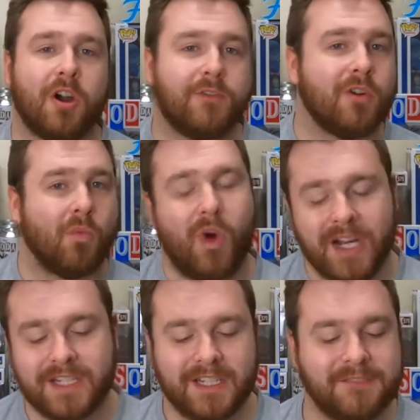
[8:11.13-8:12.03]
If you are
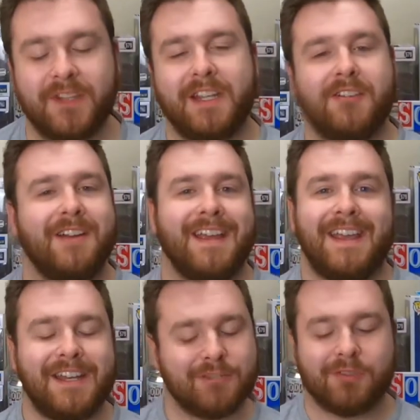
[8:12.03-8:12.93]
watching this video,
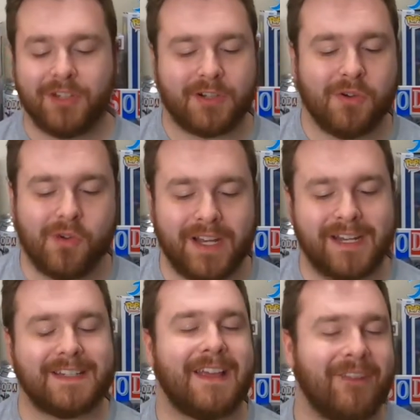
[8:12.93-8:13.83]
it is really cool, and it
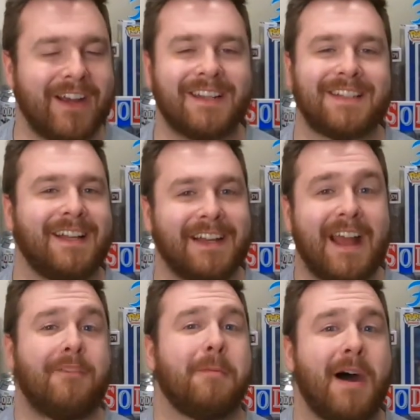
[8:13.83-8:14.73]
is very exciting to
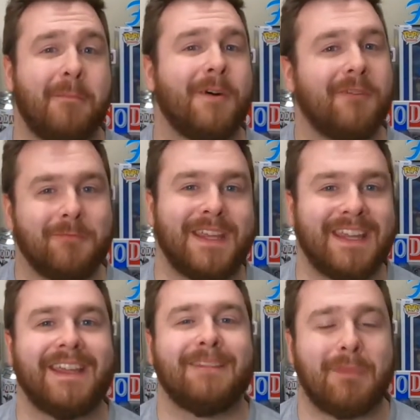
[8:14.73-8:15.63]
have a pop of me
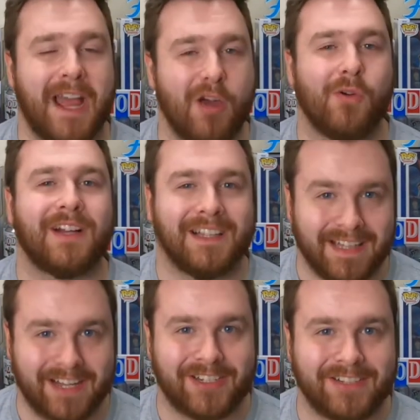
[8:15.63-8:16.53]
in my own
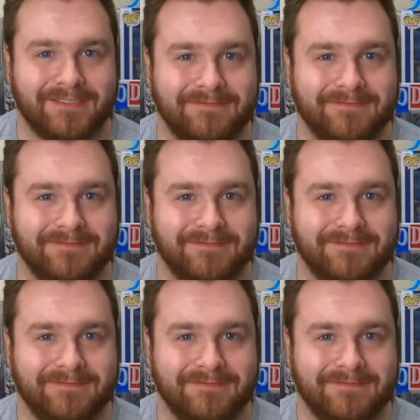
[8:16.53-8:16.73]
collection.